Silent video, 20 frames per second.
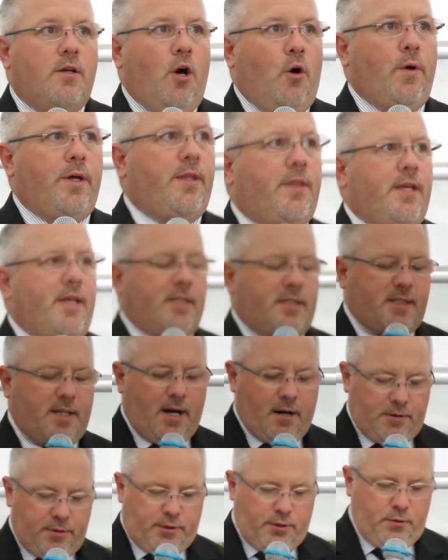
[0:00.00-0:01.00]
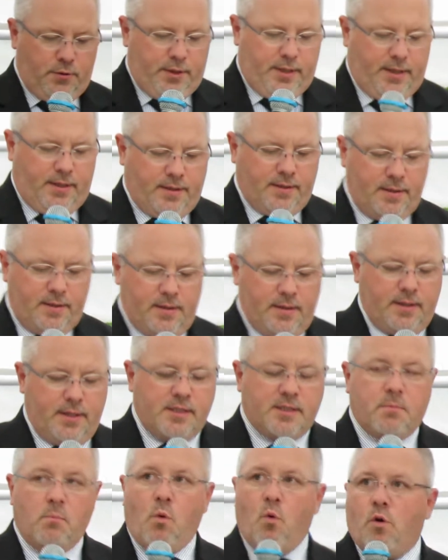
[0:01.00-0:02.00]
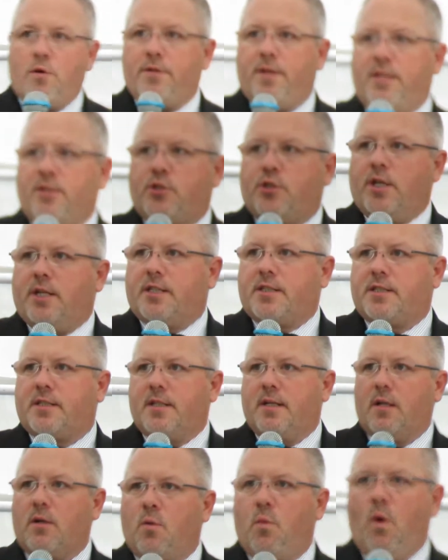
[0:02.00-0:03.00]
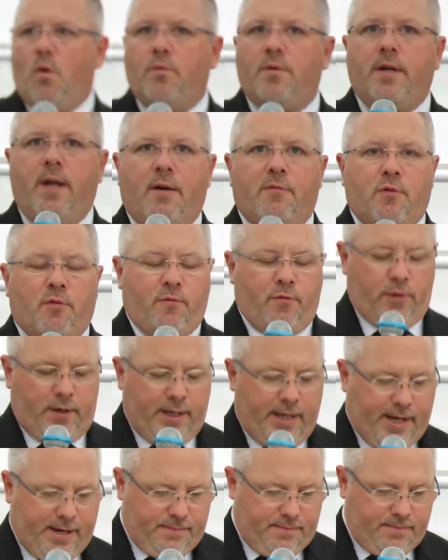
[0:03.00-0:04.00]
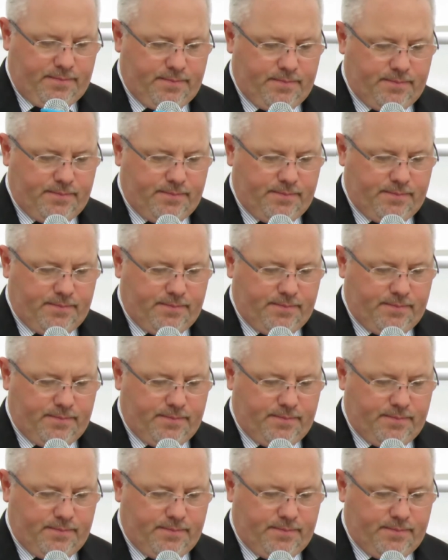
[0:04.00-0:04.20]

Knowing this, our duty is more than just, quote, never forget.